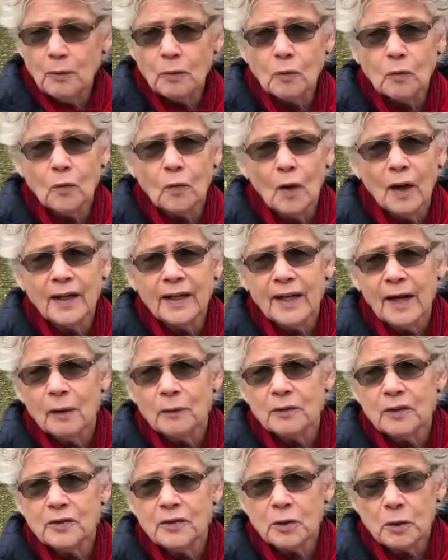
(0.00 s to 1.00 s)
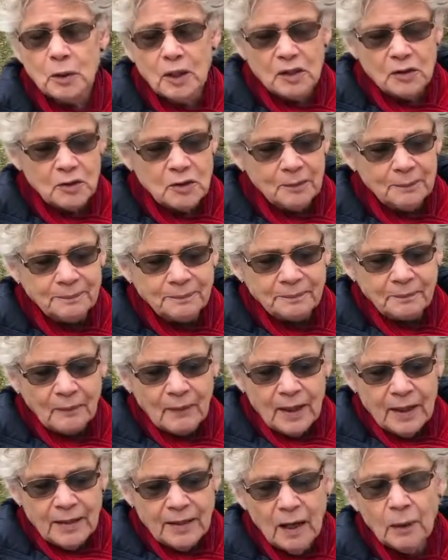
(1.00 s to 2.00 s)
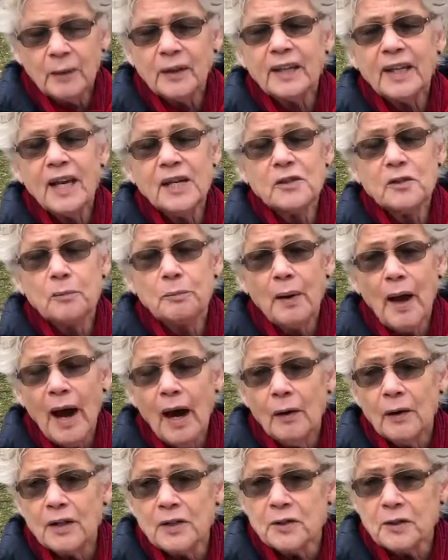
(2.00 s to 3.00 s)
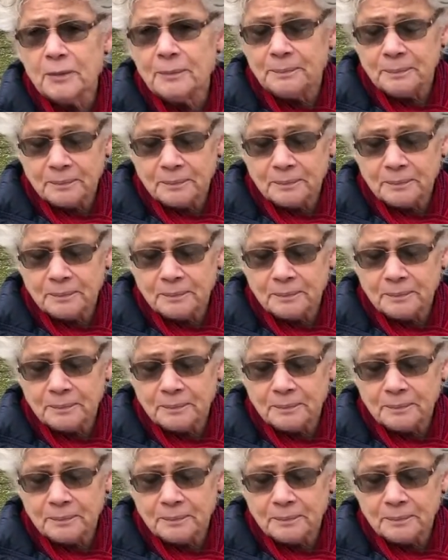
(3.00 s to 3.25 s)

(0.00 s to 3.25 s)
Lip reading: running out in the streets. Now, in the case of Paris,